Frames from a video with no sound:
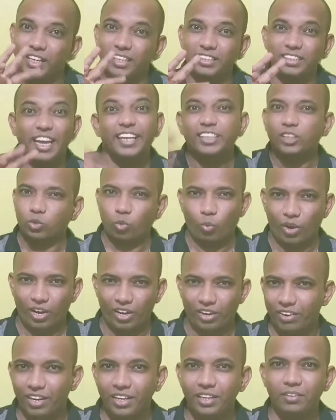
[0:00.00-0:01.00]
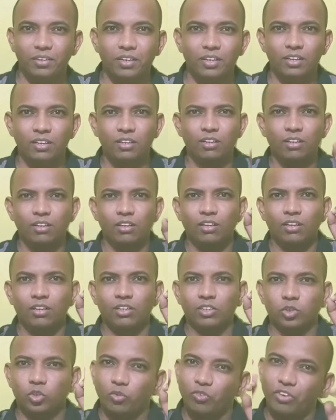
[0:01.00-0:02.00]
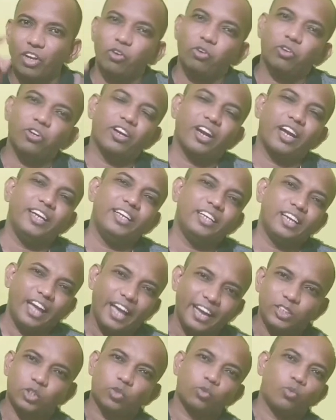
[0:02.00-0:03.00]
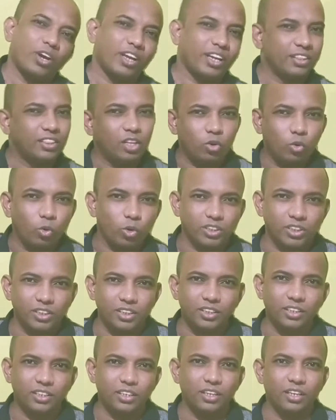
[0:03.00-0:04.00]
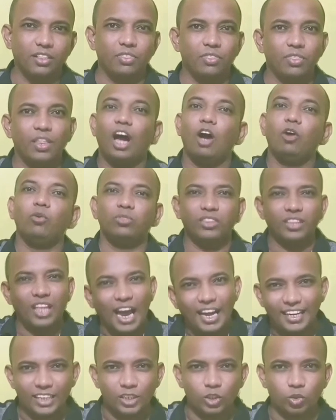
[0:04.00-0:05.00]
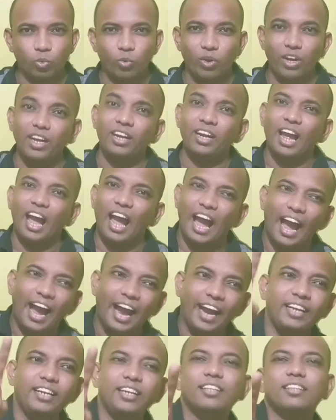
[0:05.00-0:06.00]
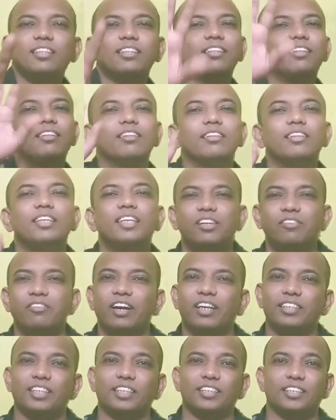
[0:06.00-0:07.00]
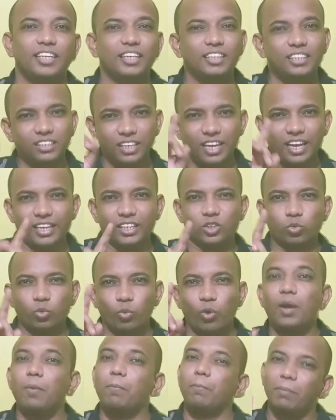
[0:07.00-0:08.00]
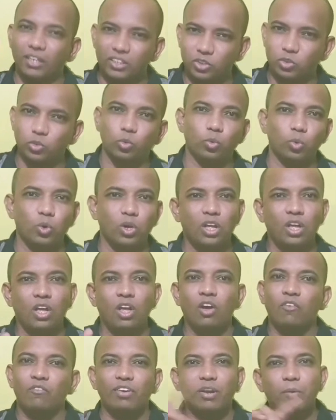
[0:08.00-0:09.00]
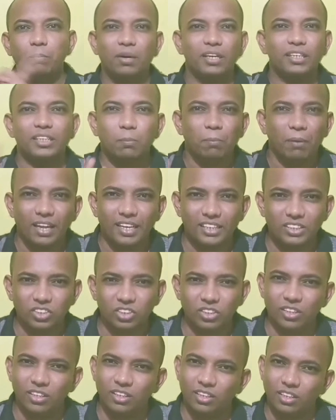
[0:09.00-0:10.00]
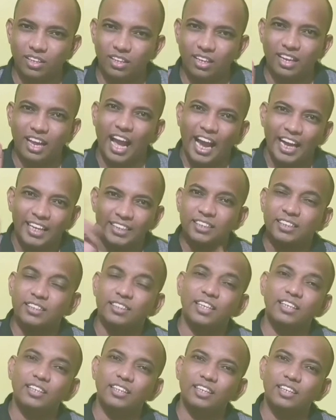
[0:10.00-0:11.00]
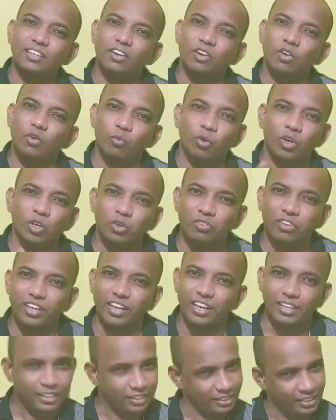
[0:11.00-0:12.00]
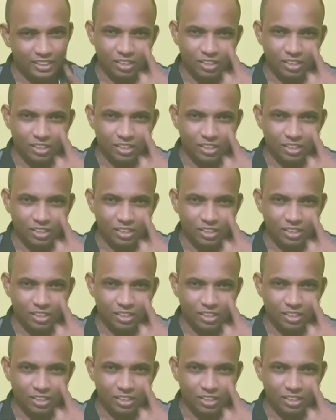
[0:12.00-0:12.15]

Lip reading: 2, that is x square, right? So we are going to write x square in the quotient. Now that x square and the divisor, that is x square plus 2, will multiply each other. As a result, what do we